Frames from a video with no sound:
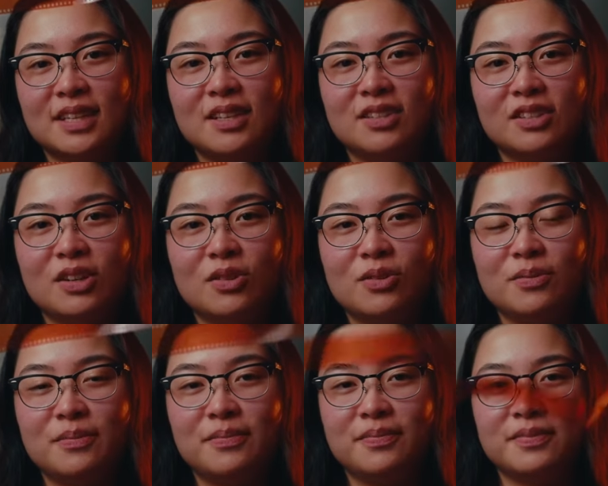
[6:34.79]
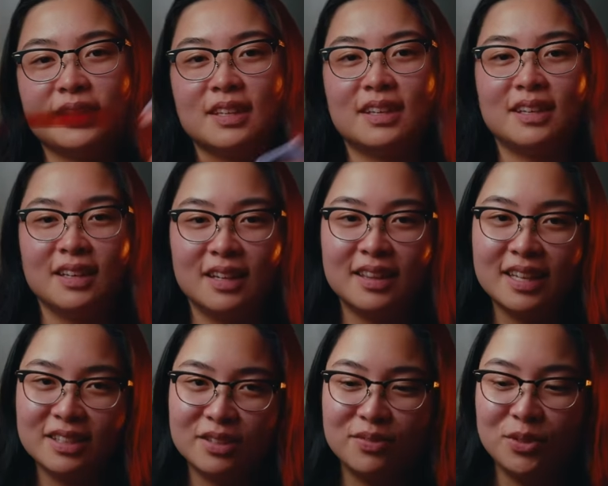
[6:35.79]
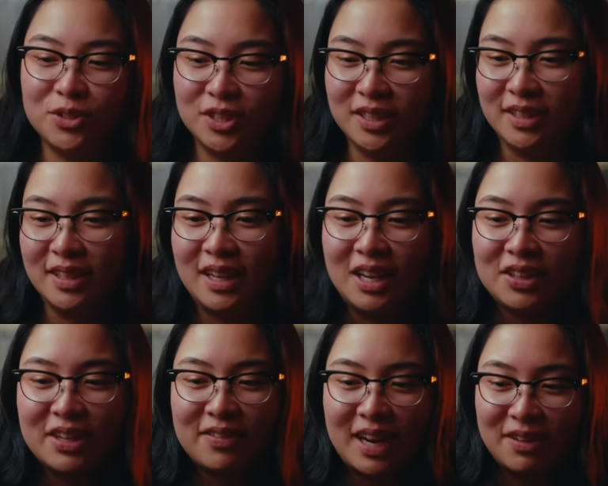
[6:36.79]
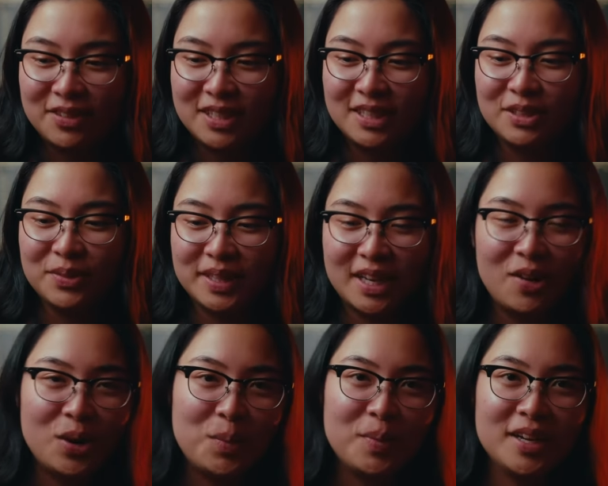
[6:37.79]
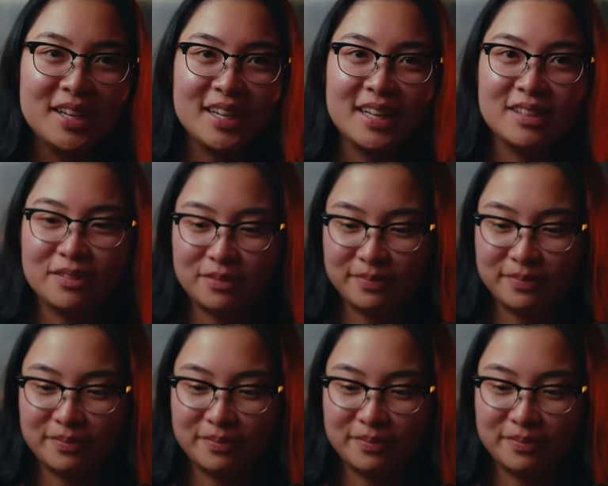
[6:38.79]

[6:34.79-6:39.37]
So thanks to Fuji, I'll never have to deal with that heartbreak again.